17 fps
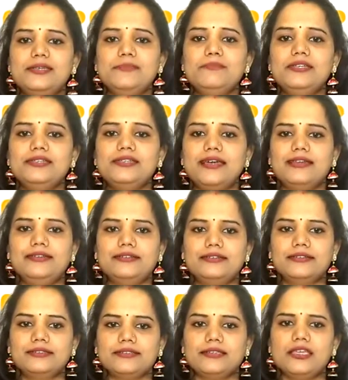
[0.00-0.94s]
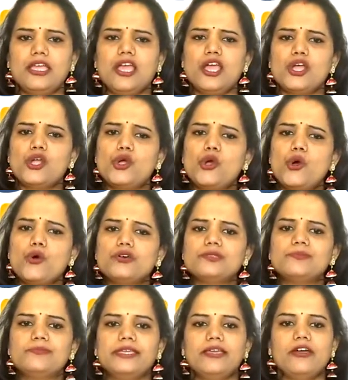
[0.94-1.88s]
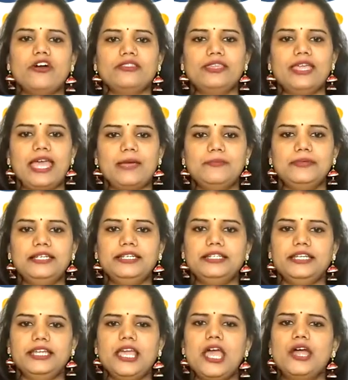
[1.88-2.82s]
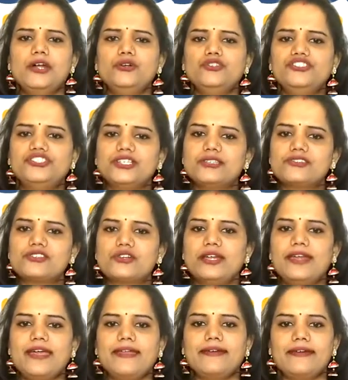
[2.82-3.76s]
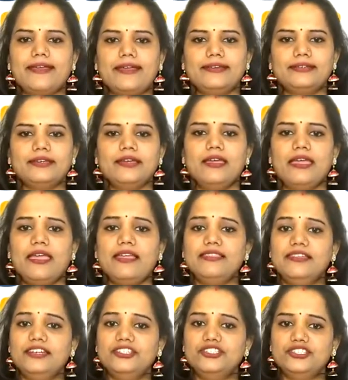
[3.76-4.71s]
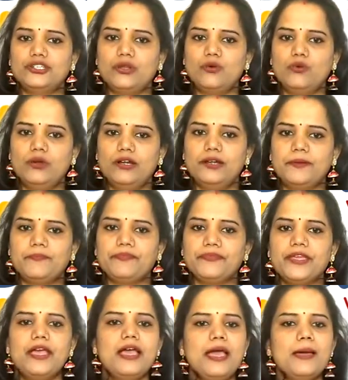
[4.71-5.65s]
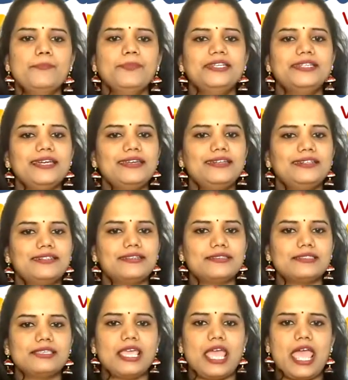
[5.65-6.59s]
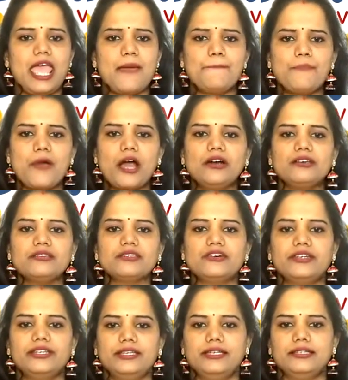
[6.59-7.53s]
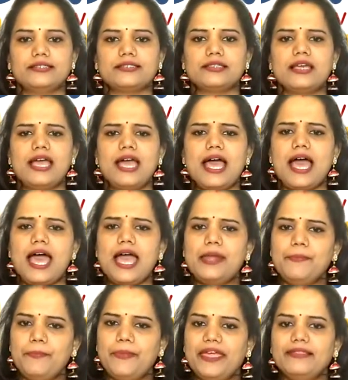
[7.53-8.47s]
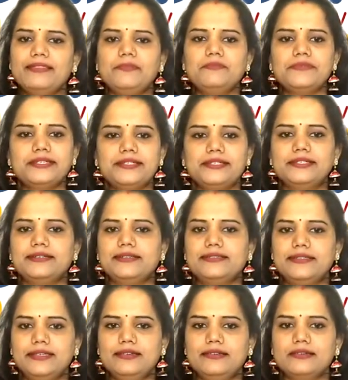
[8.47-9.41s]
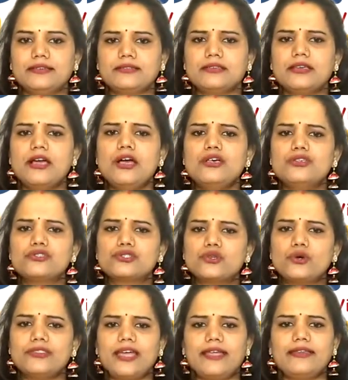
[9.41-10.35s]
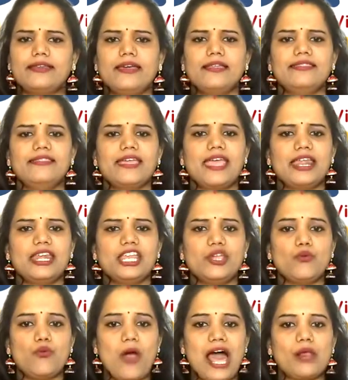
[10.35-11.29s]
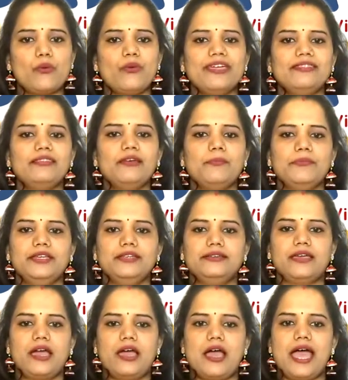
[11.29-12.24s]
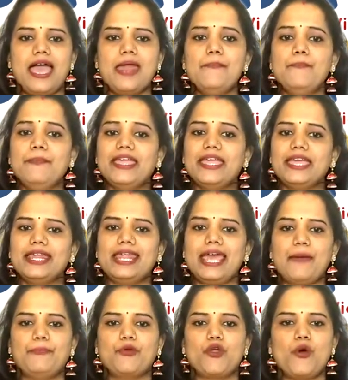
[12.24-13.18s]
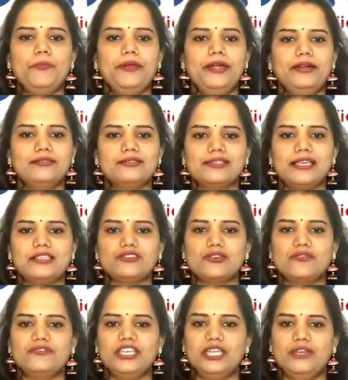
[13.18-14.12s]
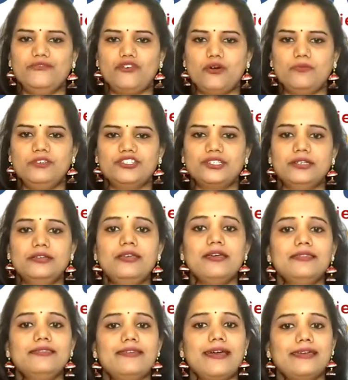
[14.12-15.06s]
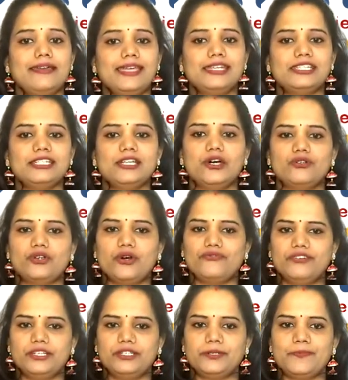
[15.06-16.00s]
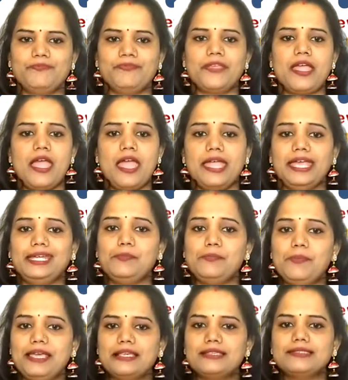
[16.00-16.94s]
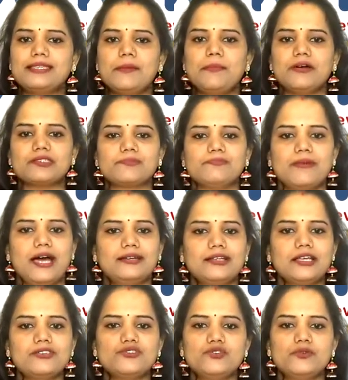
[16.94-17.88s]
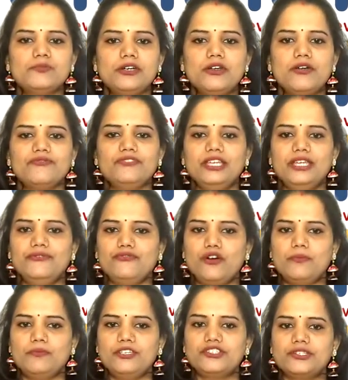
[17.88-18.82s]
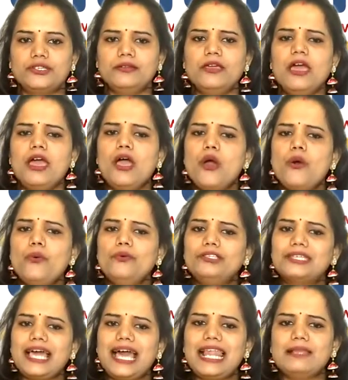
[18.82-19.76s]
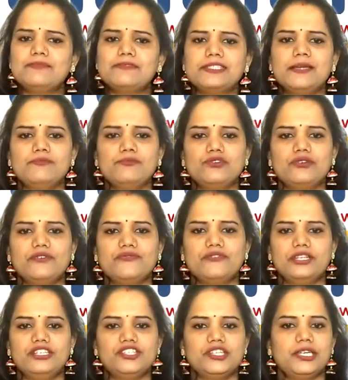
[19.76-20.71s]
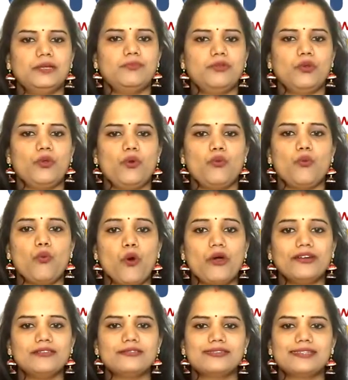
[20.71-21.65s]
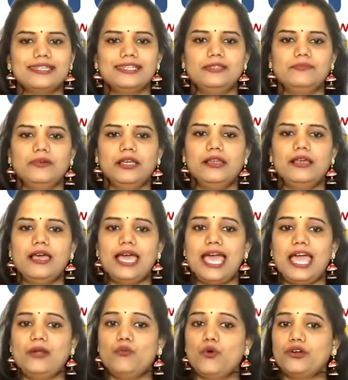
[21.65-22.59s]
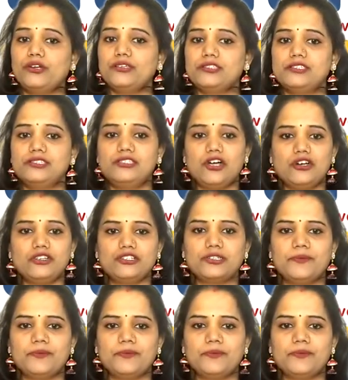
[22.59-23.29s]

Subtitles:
Media literacy goes beyond the ability to just read and write in the digital world. Media literacy empowers our kids and make them critical thinkers so that they can evaluate the media and make an appropriate sense of the information they are getting out of it. It makes them a smart consumer of the information, which helps them to differentiate between what is credible and what is not.